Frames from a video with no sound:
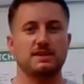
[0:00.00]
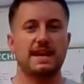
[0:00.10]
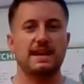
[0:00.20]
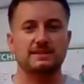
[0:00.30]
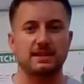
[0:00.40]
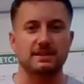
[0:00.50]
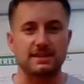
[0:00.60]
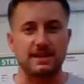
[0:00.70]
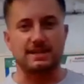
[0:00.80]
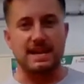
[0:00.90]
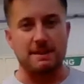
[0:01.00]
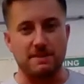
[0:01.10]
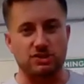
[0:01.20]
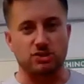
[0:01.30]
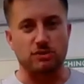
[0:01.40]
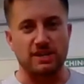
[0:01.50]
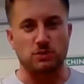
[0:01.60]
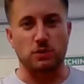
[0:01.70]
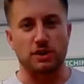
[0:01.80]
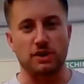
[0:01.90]
Next dynamic
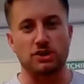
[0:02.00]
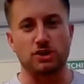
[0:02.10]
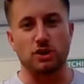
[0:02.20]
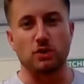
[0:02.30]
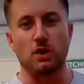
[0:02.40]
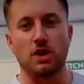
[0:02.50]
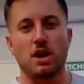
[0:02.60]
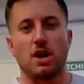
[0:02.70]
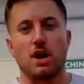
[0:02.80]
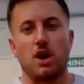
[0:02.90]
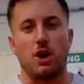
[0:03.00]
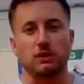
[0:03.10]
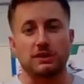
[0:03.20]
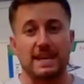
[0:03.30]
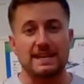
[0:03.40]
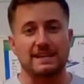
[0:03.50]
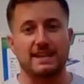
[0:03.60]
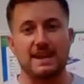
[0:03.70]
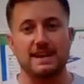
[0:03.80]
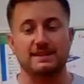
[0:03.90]
stretch we're going to do are leg
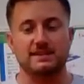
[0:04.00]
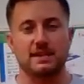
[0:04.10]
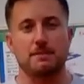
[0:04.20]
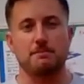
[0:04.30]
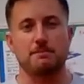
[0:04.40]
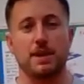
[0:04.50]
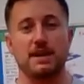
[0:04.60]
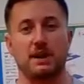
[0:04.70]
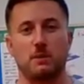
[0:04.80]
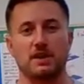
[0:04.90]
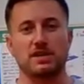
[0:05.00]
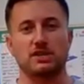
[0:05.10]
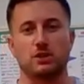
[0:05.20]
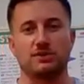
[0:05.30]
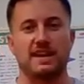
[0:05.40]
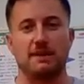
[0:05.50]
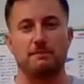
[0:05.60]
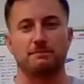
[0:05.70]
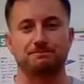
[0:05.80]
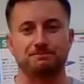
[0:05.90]
kicks, but I want to do
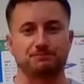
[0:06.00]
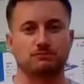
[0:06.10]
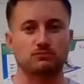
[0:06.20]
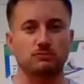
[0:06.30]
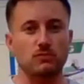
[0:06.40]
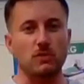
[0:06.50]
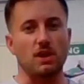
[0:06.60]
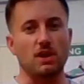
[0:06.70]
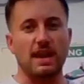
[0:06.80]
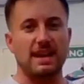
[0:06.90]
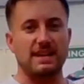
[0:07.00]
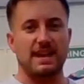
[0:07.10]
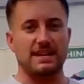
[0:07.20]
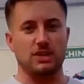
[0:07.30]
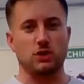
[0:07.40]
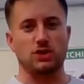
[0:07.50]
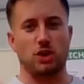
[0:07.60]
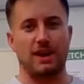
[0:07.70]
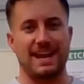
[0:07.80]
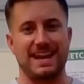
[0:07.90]
them and use
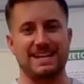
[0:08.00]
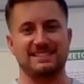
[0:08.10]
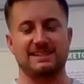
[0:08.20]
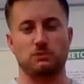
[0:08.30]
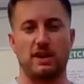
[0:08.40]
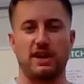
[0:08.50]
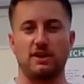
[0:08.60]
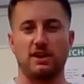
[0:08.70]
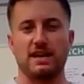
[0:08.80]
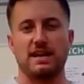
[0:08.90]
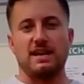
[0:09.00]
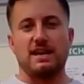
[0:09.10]
our hands as well.